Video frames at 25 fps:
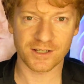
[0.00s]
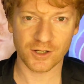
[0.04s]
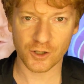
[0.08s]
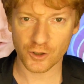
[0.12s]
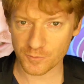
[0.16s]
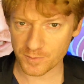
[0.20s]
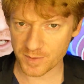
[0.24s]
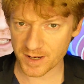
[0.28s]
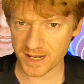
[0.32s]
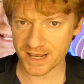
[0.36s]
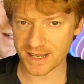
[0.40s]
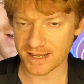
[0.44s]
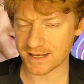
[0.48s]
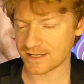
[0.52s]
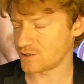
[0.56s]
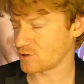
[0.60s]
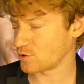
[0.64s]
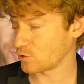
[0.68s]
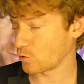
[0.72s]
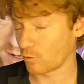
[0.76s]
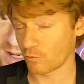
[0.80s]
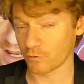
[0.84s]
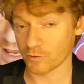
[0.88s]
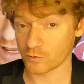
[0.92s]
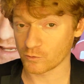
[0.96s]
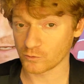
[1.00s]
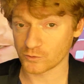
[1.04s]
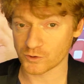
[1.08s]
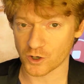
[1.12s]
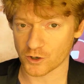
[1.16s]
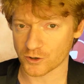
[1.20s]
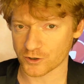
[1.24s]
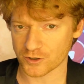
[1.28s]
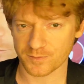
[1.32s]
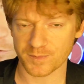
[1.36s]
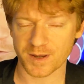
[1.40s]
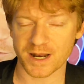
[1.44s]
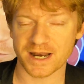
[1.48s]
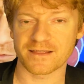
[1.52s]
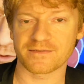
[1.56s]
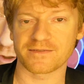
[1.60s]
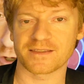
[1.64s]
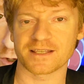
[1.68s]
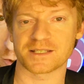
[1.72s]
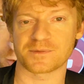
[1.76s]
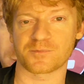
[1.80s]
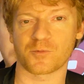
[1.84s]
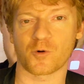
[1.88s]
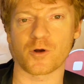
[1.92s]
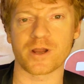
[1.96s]
It could be a historical document at
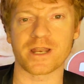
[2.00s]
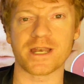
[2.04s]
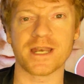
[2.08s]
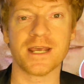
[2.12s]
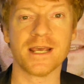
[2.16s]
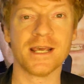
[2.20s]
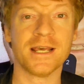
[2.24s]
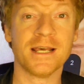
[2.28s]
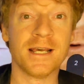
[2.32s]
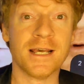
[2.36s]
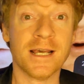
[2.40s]
this point.